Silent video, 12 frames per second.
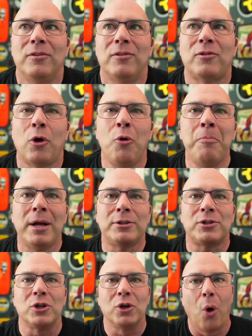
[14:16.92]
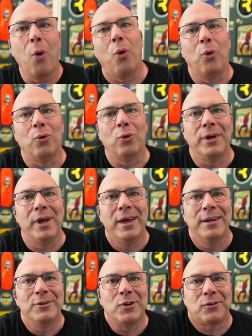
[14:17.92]
so much gold
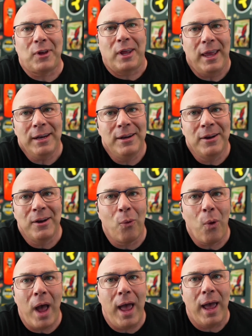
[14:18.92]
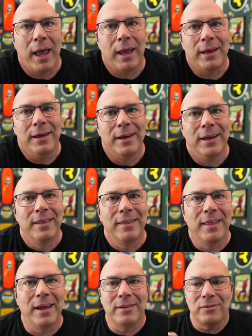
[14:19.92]
just hidden away
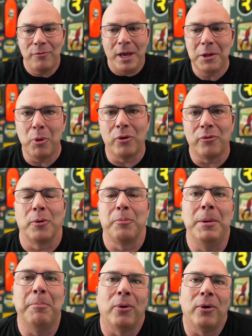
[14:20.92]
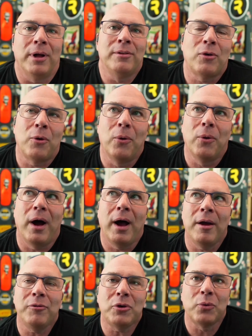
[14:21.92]
that is available for people. And so
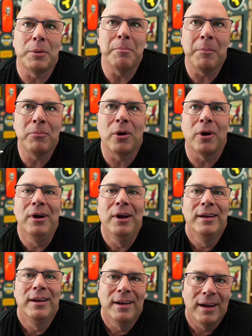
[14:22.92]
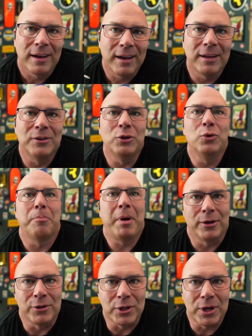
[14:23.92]
I have to remember I got to do a
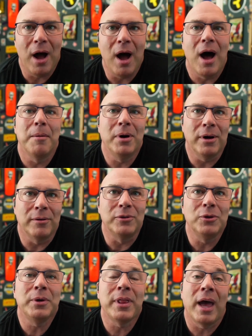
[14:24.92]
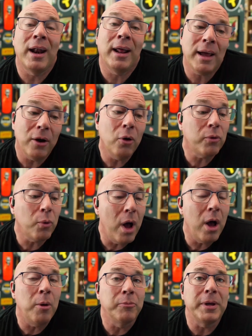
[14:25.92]
better job of doing that. And I got
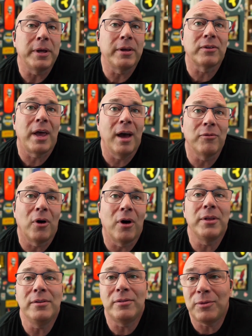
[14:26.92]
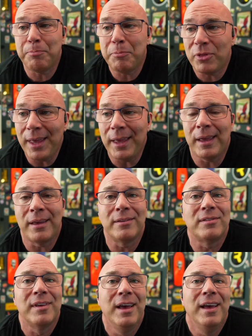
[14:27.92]
overwhelmed because I have all these
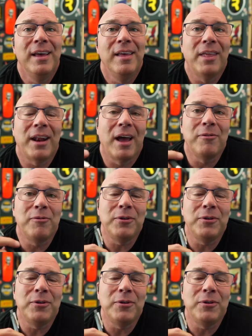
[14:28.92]
things that I